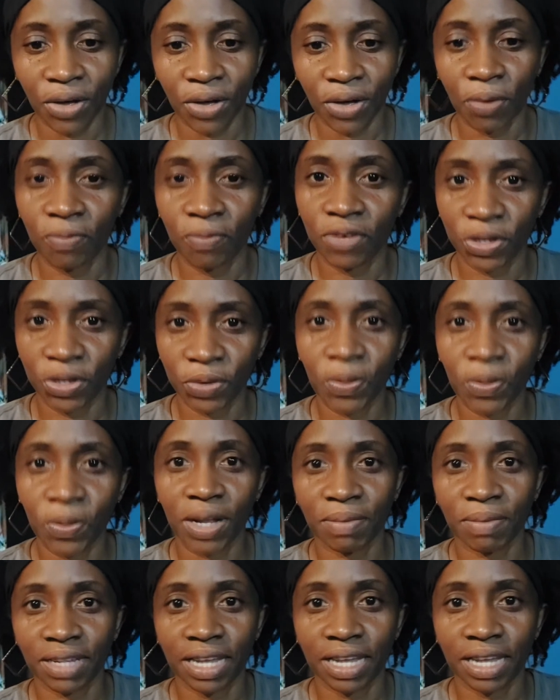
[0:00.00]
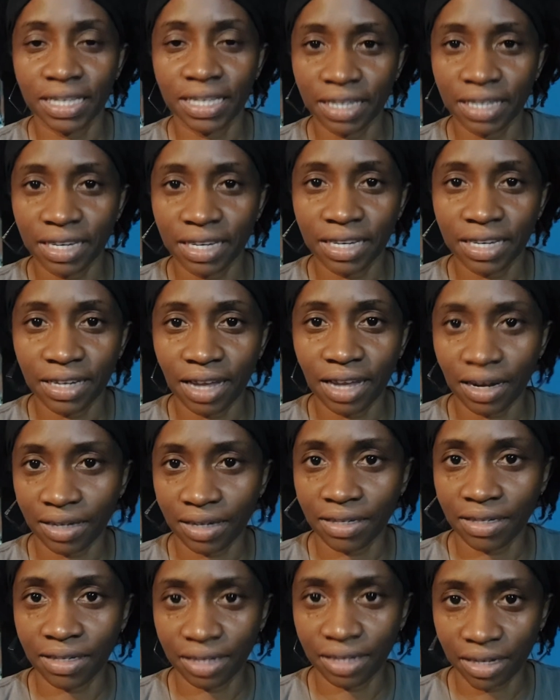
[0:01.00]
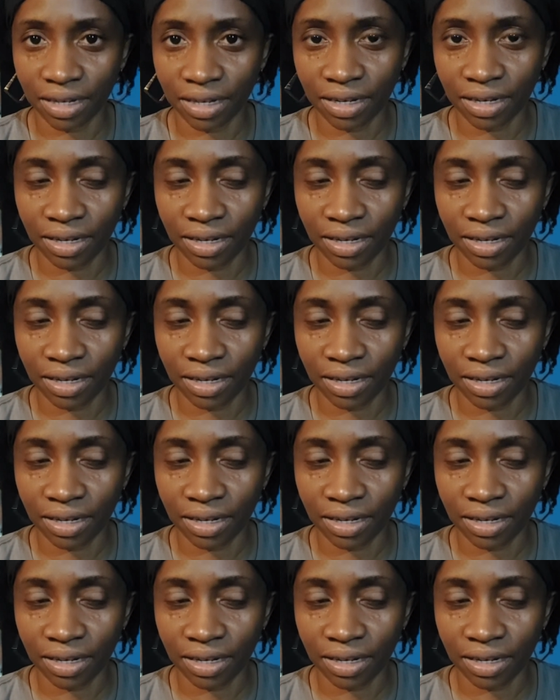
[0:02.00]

Hopefully you know what I'm saying. TEXTS,